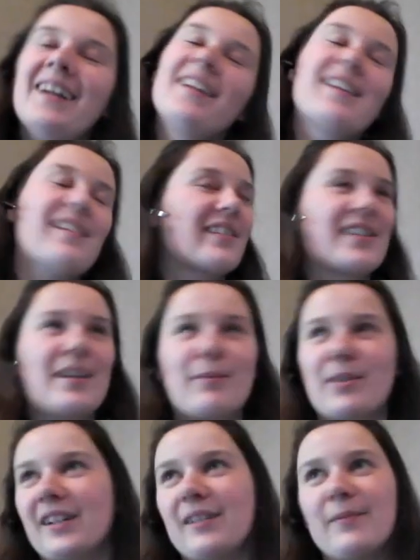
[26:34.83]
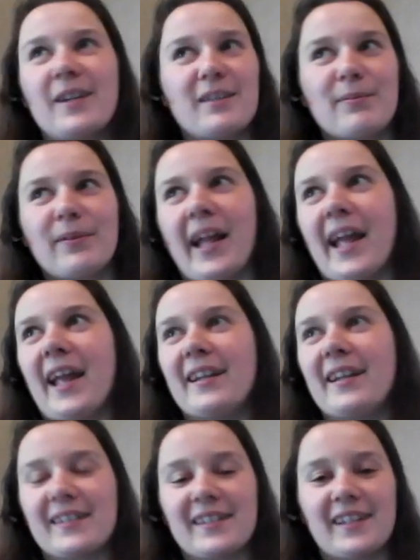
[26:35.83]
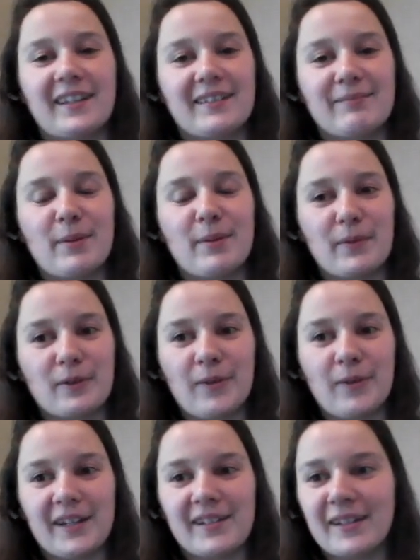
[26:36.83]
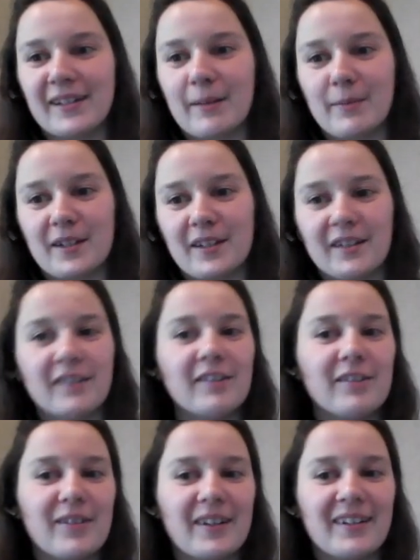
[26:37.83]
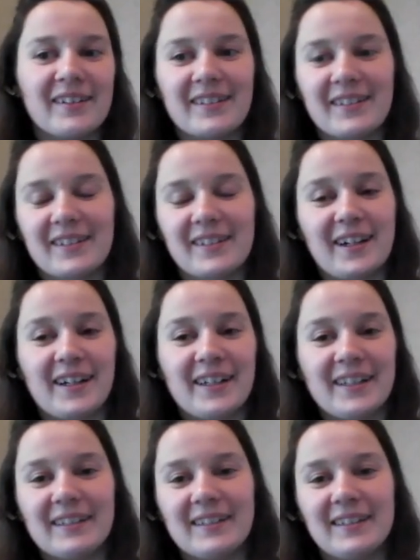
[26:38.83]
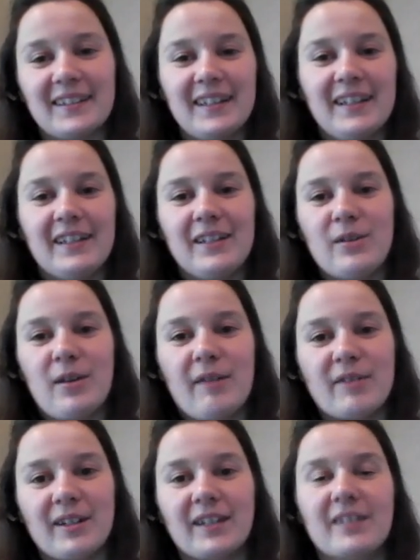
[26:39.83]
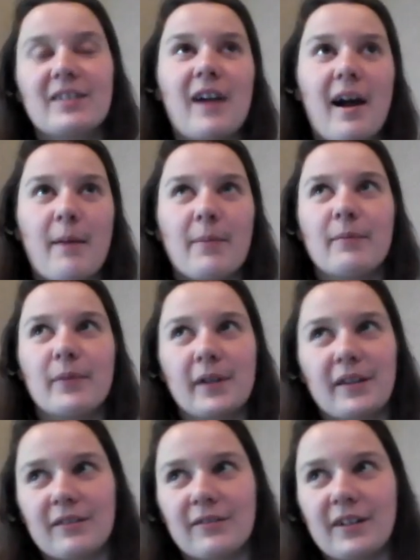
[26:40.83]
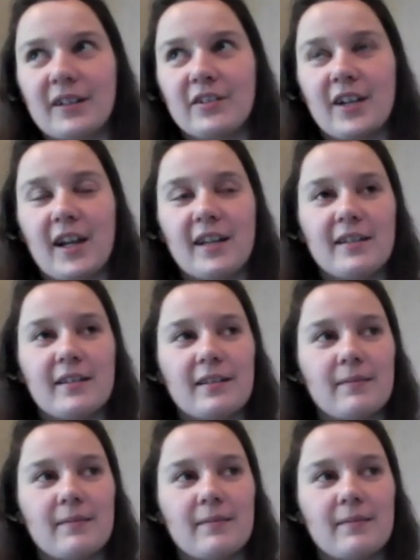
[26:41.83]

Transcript: you just keep trying to make the play and it's like people are wising up to you and uh you have to like stop and breathe and readjust.